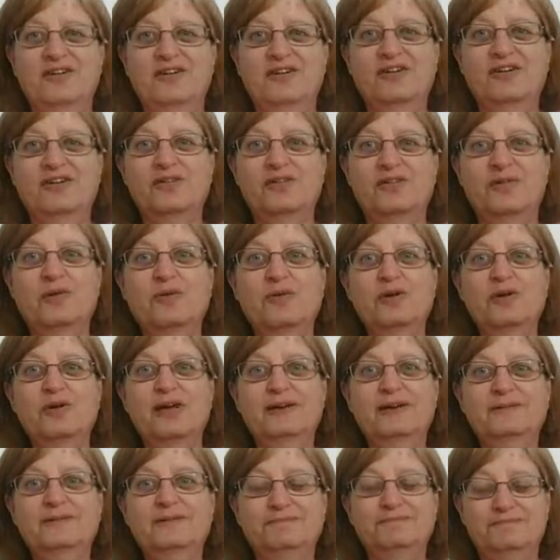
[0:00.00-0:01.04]
the
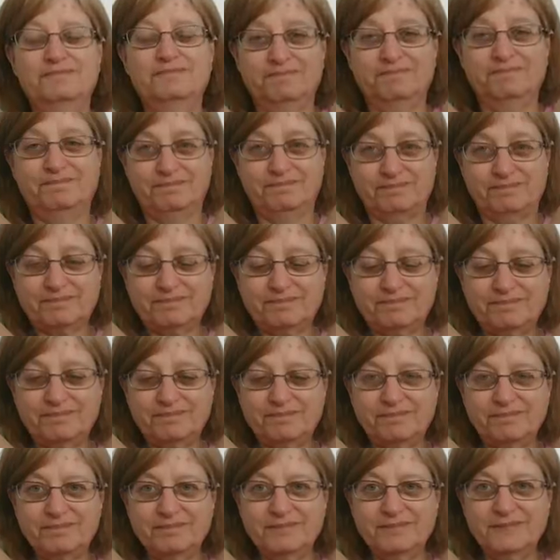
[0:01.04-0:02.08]
roller
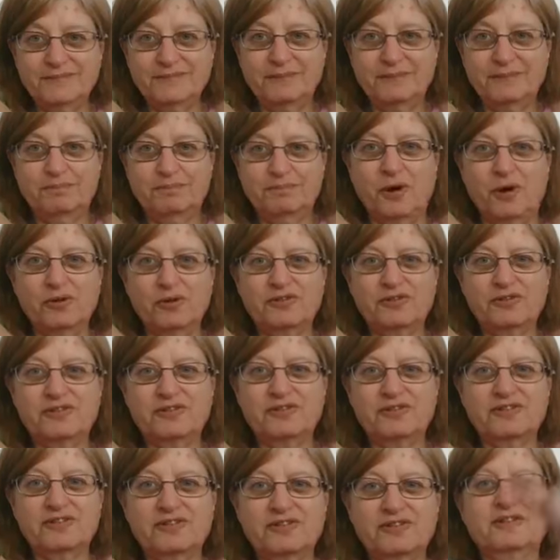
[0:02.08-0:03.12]

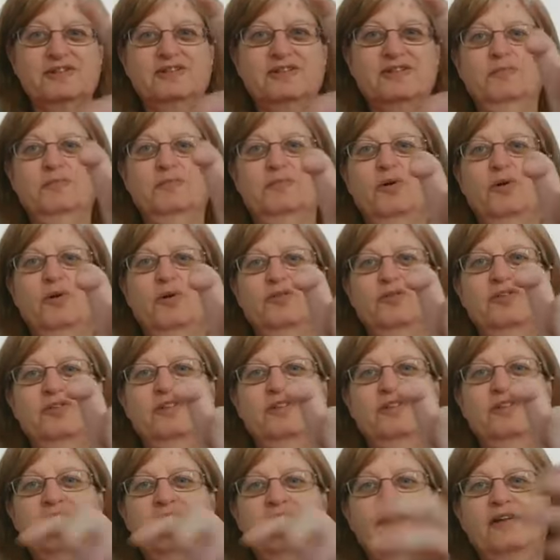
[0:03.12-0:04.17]
box. So the box is
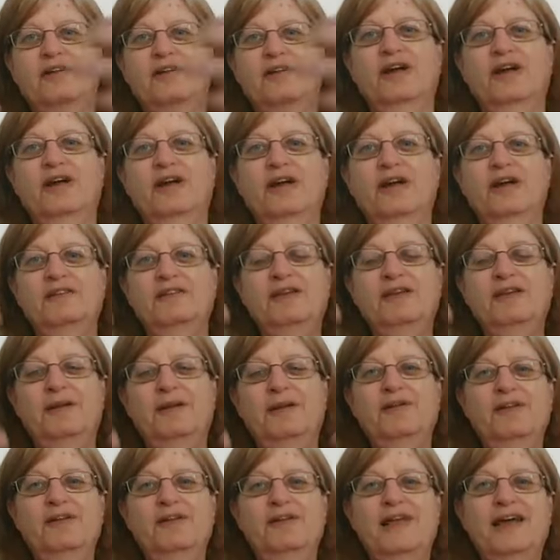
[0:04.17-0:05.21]
like that, tipped
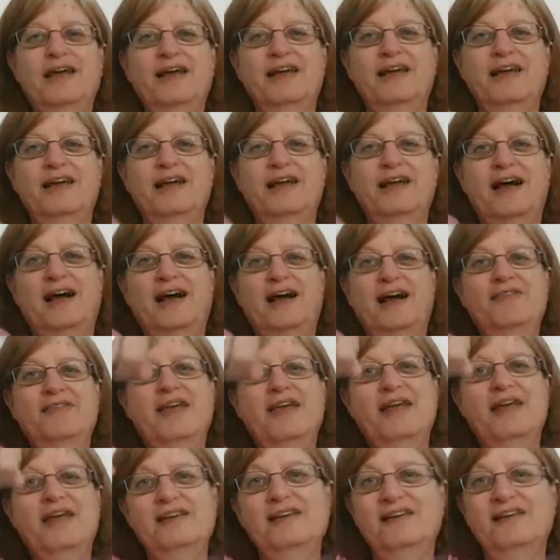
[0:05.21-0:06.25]
in there. And
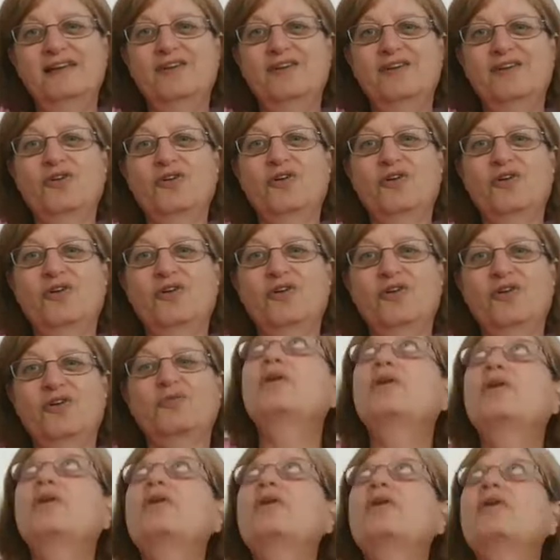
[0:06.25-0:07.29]
then you got the roller and
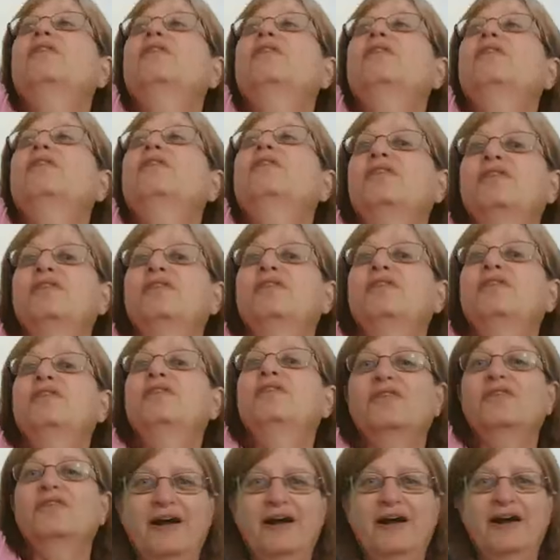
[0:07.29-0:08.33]
then you do the thing.
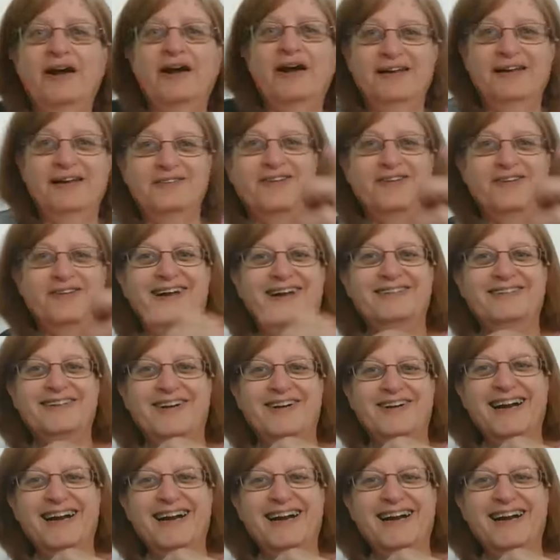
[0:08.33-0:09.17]
Okay, Right, so